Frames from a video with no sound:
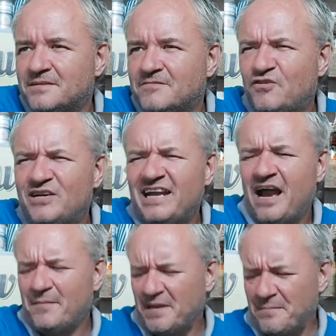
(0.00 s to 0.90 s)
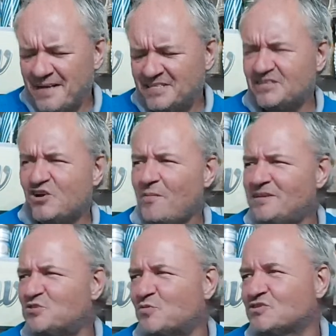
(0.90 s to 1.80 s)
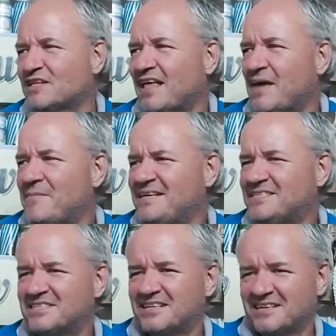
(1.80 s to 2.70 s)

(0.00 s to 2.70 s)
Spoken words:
Fucking hell, how many bastard comments was there that I missed?